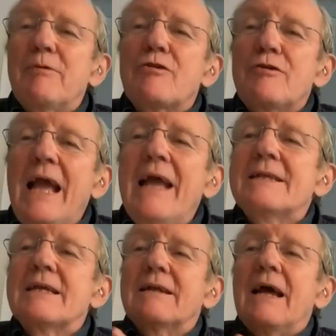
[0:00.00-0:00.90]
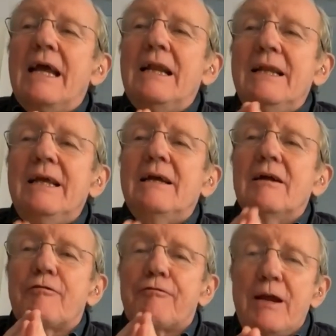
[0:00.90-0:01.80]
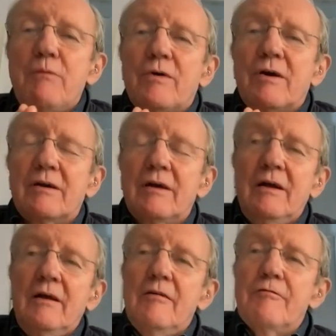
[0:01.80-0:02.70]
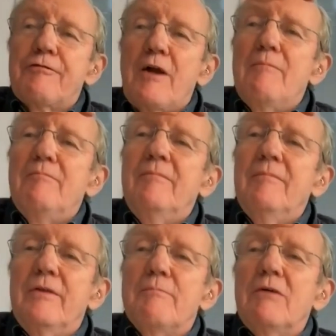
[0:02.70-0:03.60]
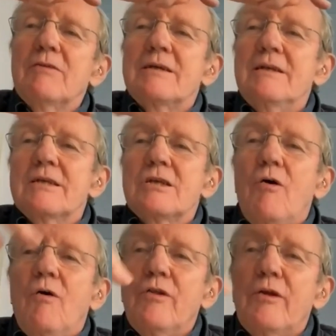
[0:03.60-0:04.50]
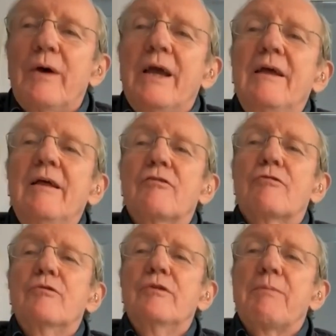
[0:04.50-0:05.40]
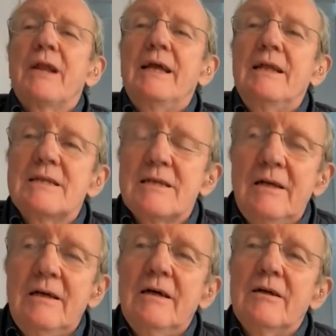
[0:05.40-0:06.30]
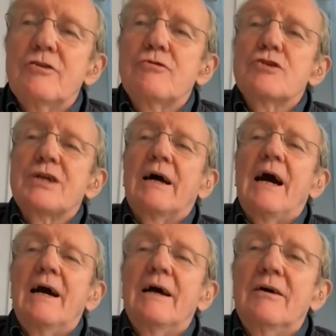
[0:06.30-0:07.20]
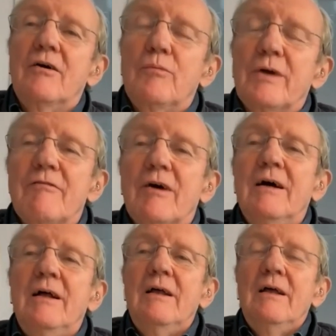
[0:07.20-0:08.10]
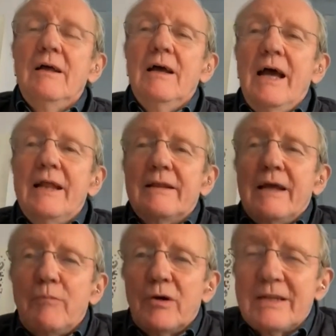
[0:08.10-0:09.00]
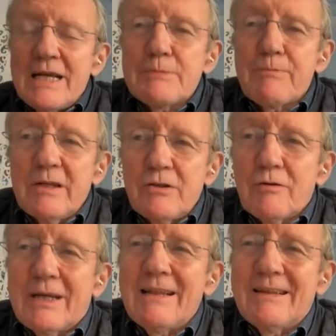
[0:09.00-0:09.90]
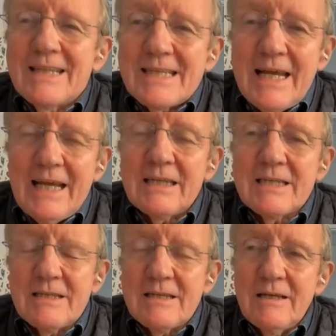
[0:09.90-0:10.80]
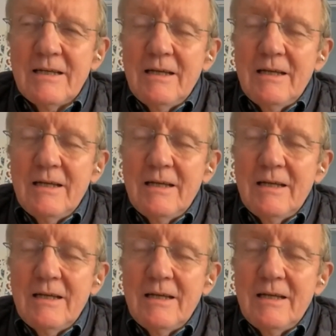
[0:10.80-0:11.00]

created a legal framework from the mountains all the way through the plains uh, to Shanghai or whatever and they were desperate to get the text